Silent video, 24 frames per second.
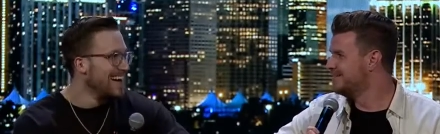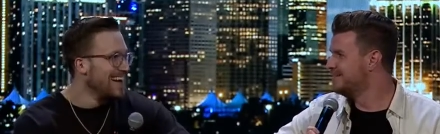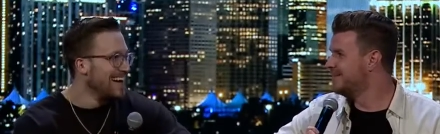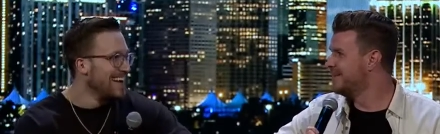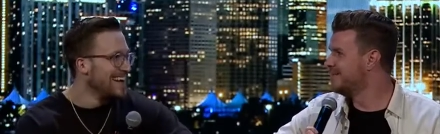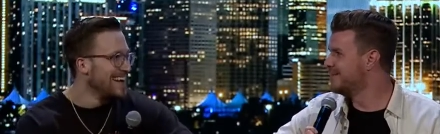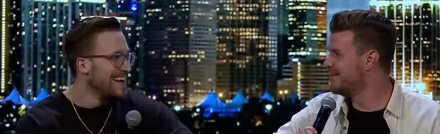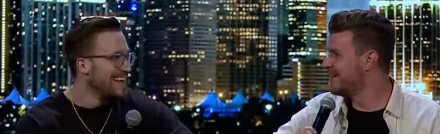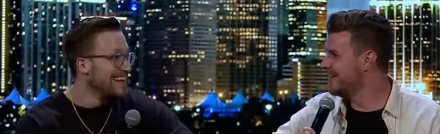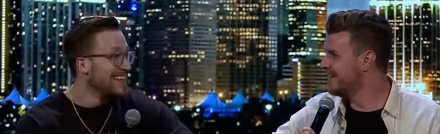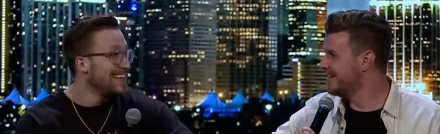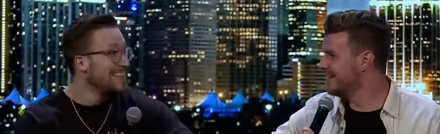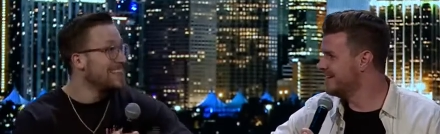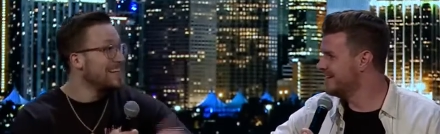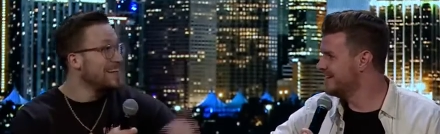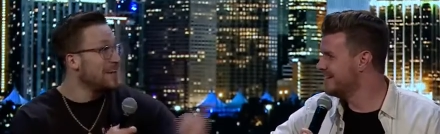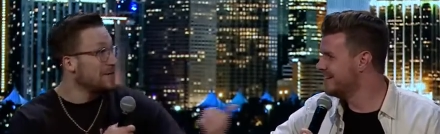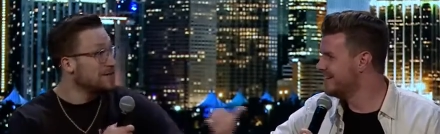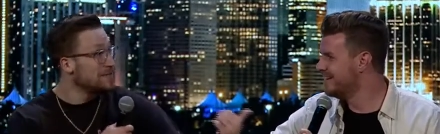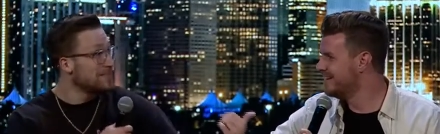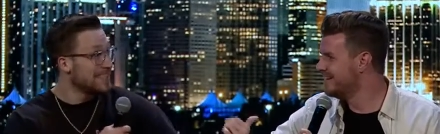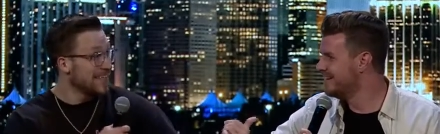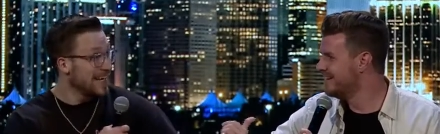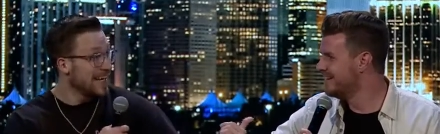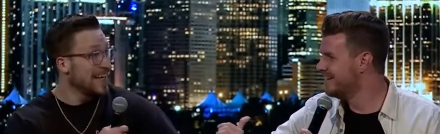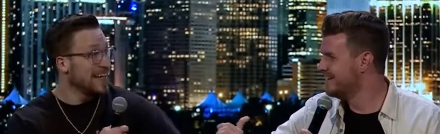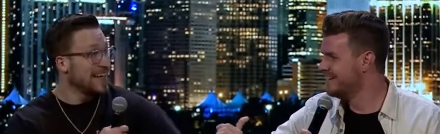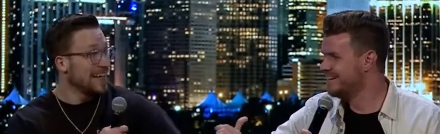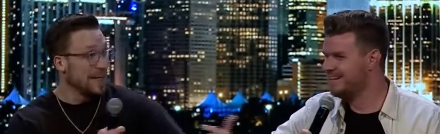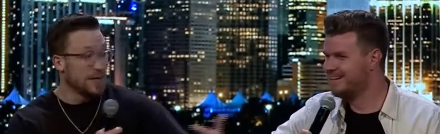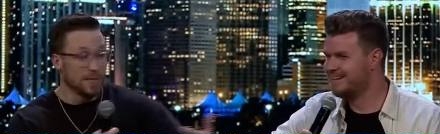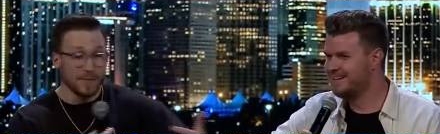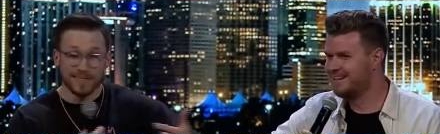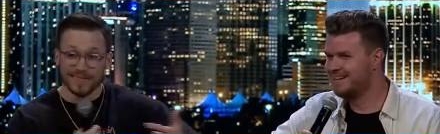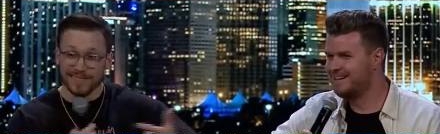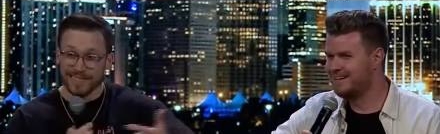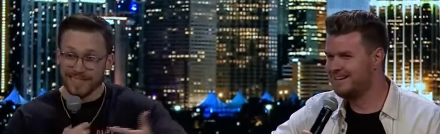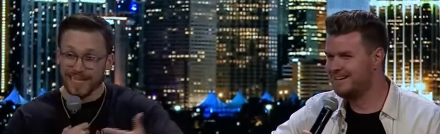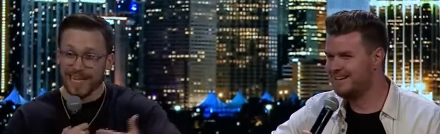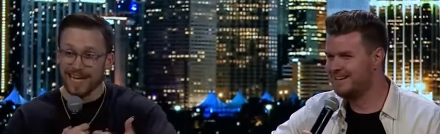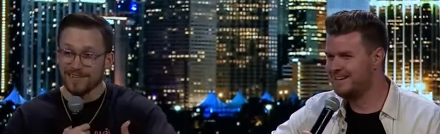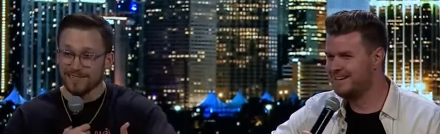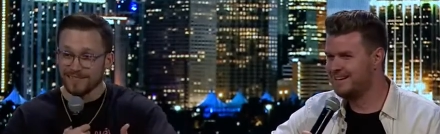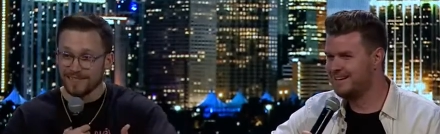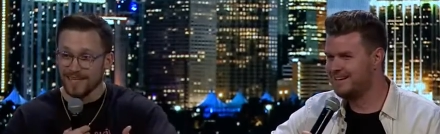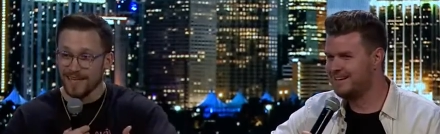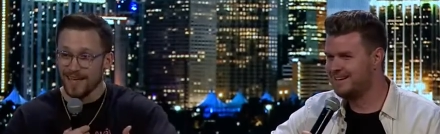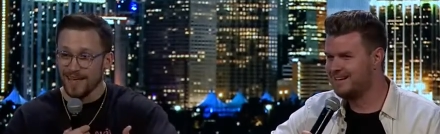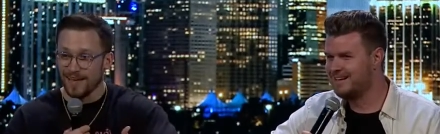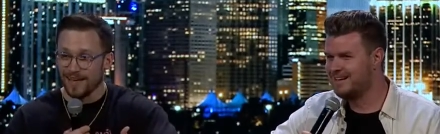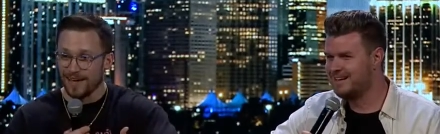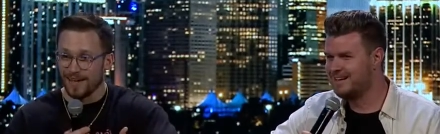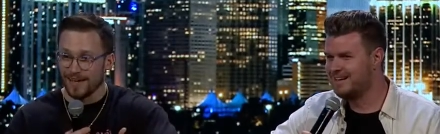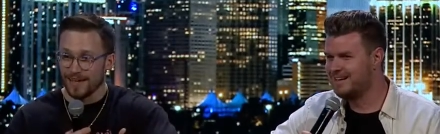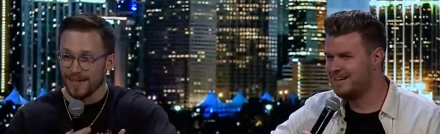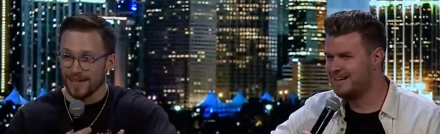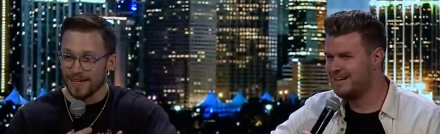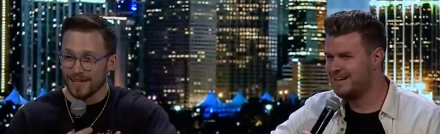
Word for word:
Speaker 1: Remember that? The whole ding. It was the loud ding.